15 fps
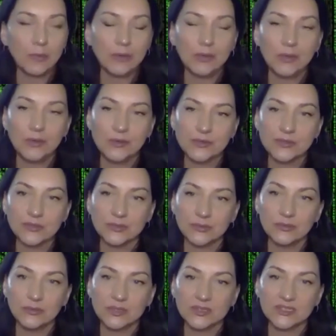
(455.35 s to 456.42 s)
We were going
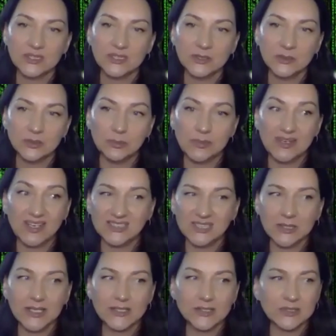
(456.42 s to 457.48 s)
to the study group. And I
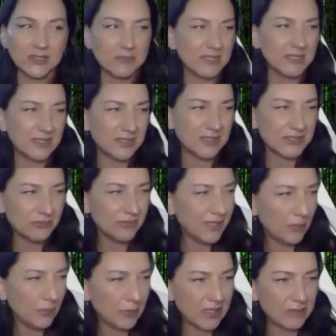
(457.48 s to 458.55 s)
said that to him. I said,
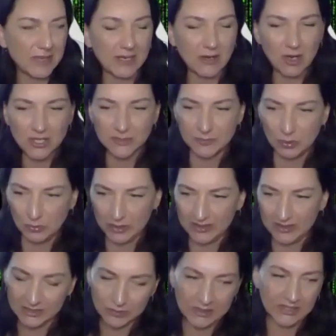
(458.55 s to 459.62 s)
it's really weird. My car is
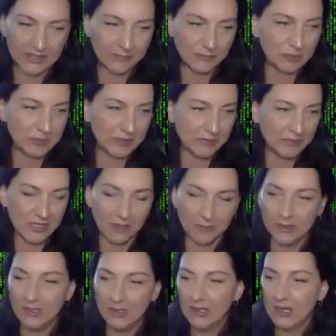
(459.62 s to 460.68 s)
broken. That's why he came to pick me
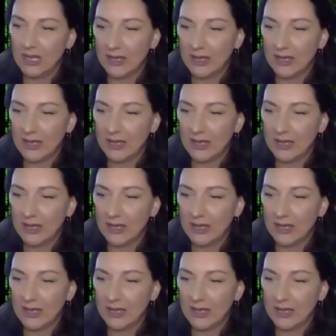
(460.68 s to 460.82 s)
up.